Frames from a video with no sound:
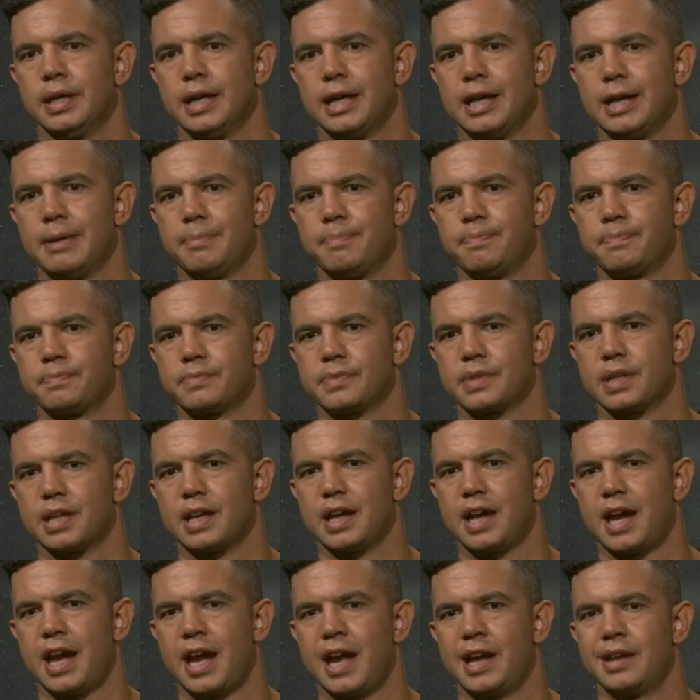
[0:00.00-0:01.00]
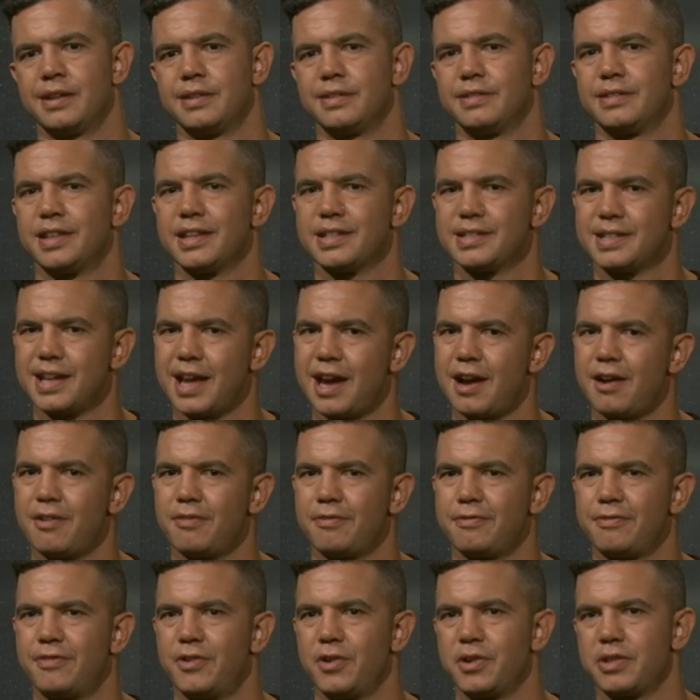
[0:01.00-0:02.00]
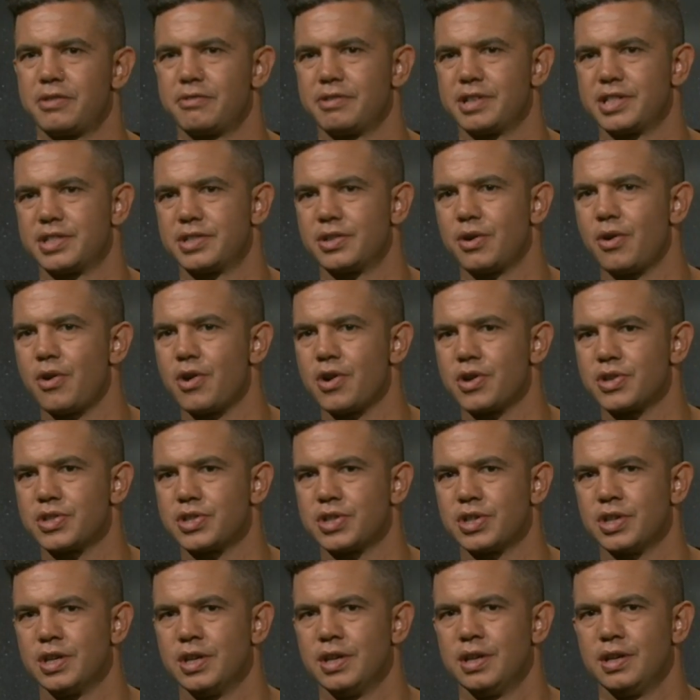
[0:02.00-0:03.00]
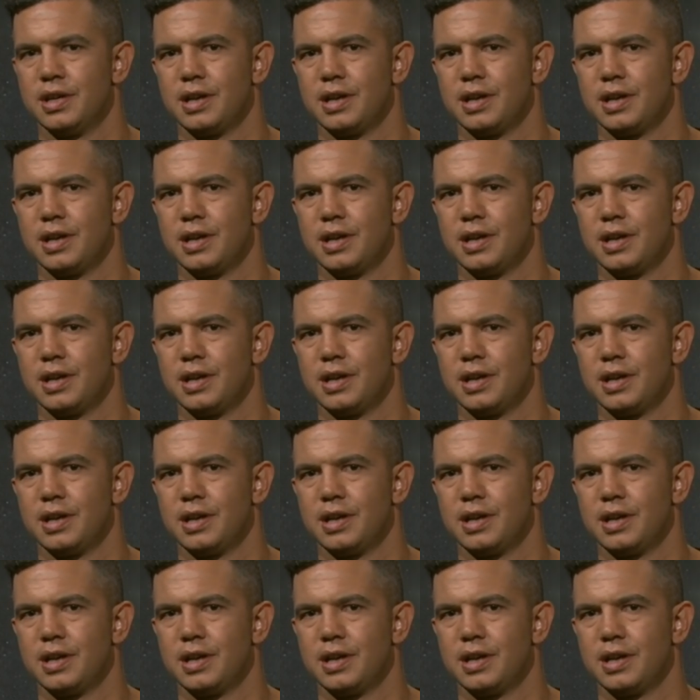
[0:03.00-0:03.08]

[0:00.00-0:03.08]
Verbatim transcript: Um, and there's now further research.